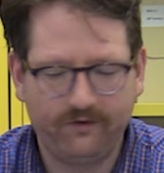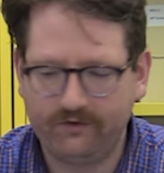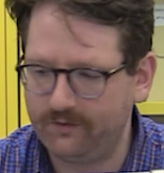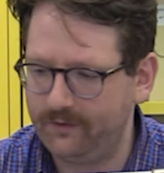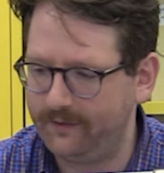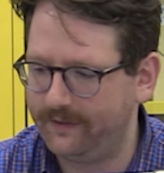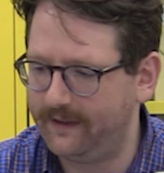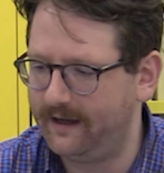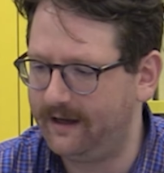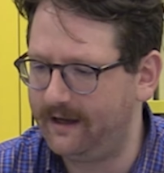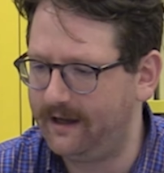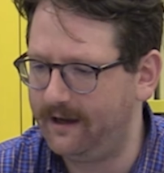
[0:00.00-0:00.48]

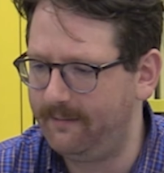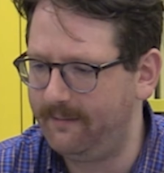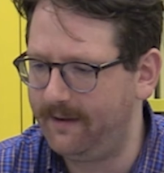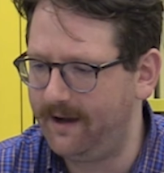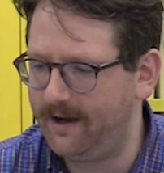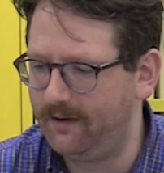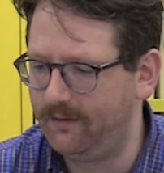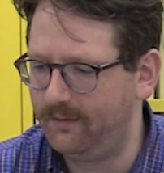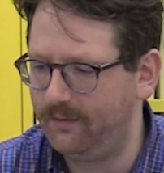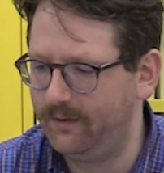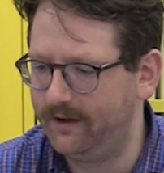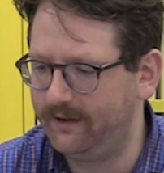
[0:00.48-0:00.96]
So what they come
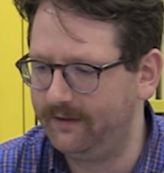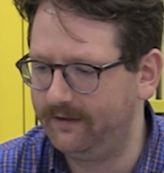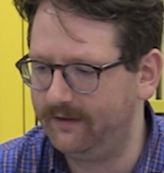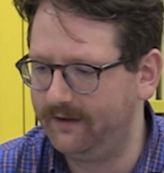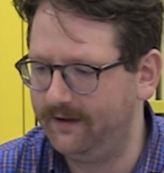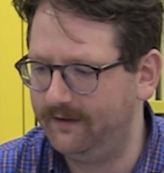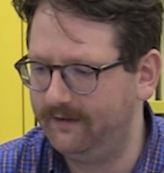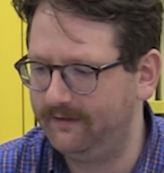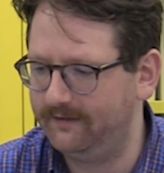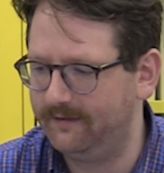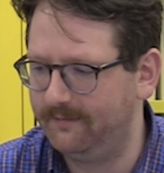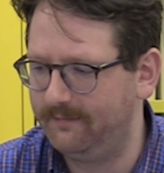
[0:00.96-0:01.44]
out with
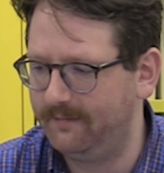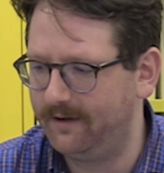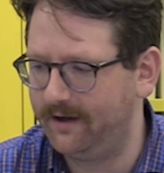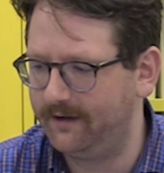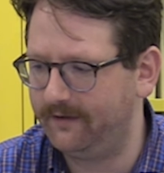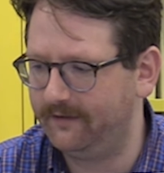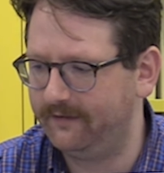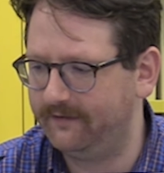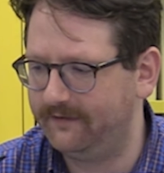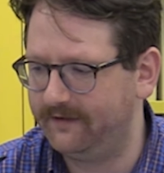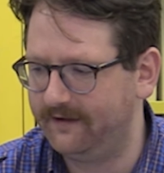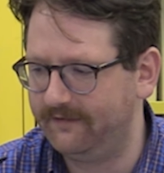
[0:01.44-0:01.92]
is the
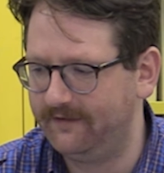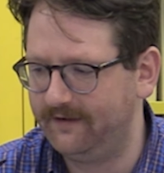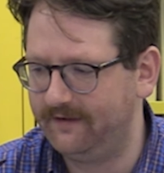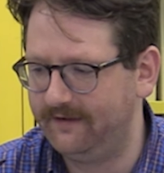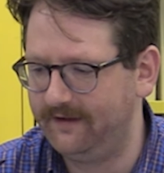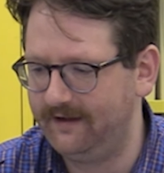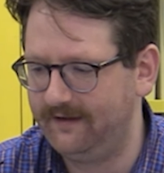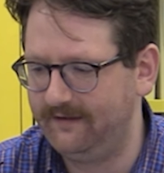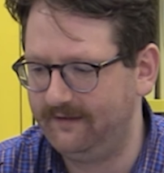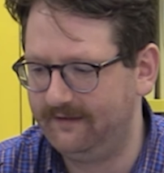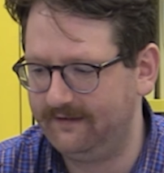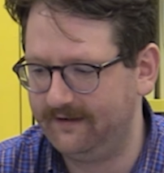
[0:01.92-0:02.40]
Model
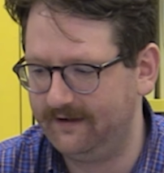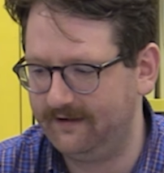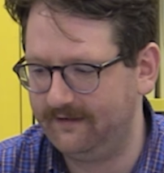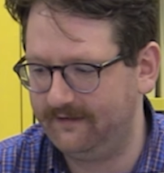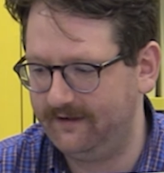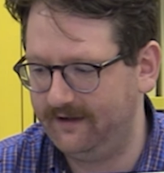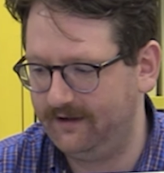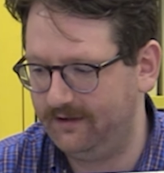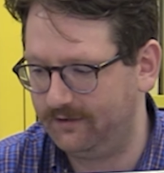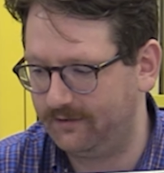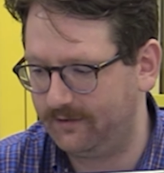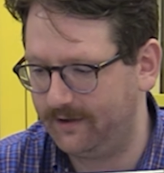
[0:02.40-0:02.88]

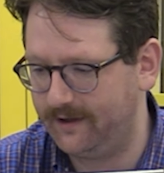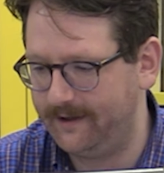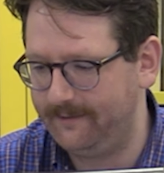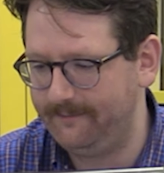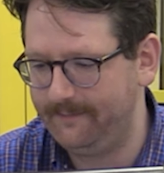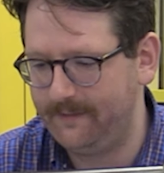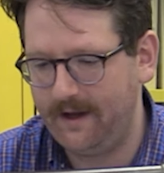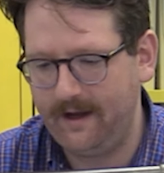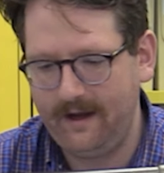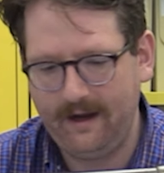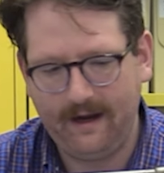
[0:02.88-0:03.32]
1763,